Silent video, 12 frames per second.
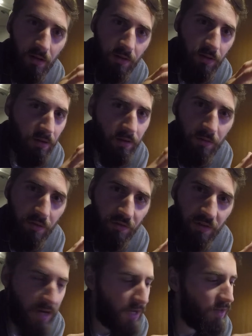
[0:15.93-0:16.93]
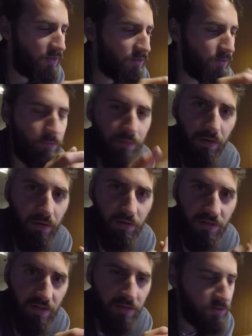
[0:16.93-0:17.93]
not refined,
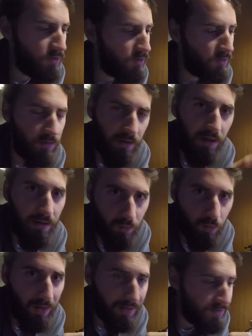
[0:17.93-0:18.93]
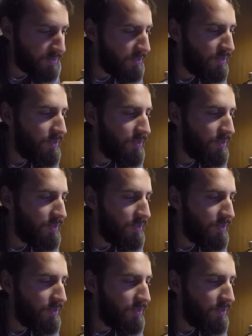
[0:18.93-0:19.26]
pure sea salt and wet.